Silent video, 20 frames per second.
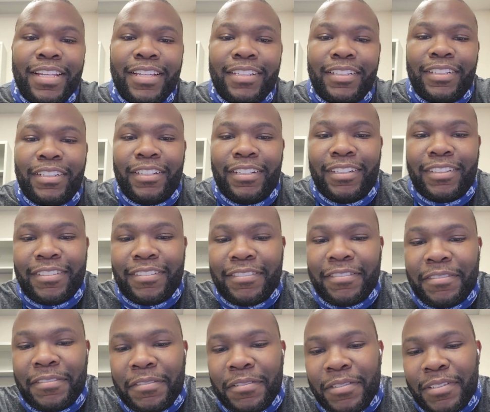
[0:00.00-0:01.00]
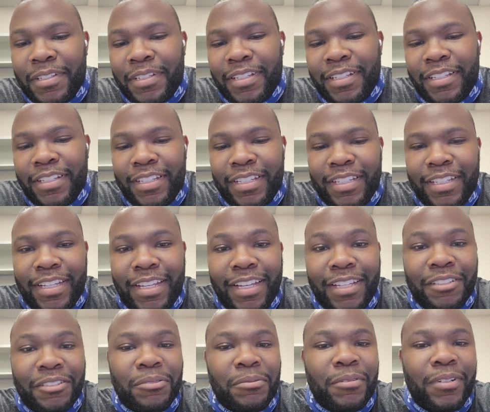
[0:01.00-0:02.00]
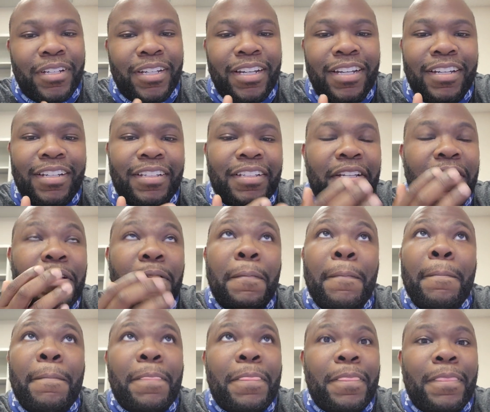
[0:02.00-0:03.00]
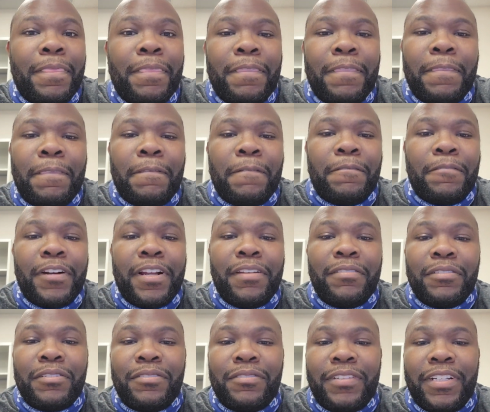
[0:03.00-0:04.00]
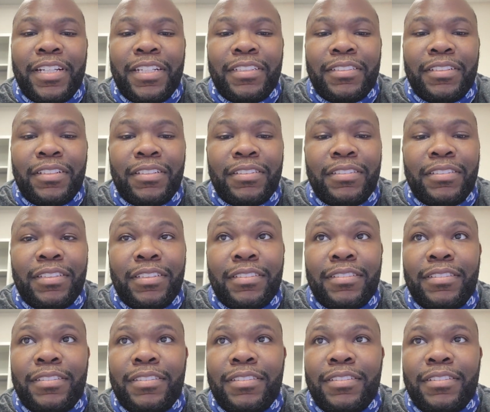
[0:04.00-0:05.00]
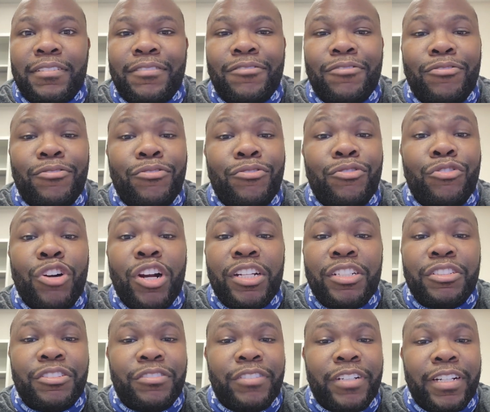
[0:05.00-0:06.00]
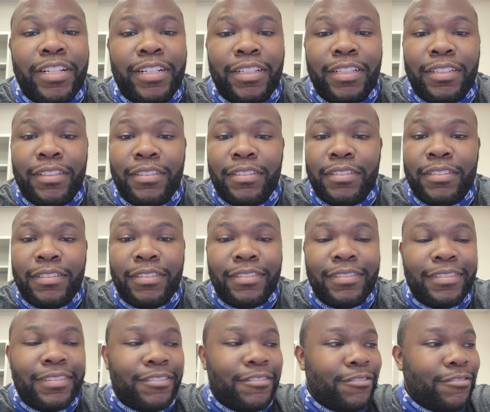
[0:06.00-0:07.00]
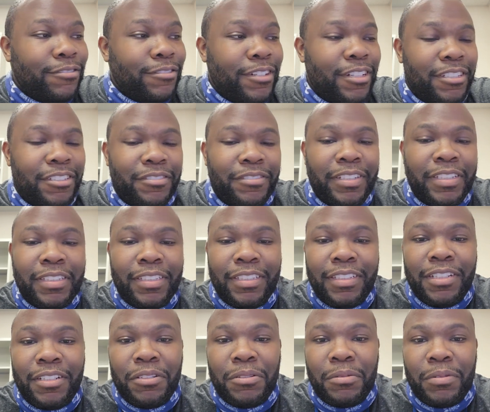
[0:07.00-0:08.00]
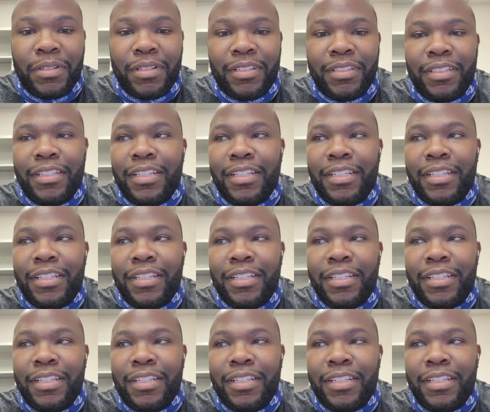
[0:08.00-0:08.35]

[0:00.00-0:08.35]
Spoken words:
Look, I swear, Ravens fans are just frustrating. Frustrating to deal with.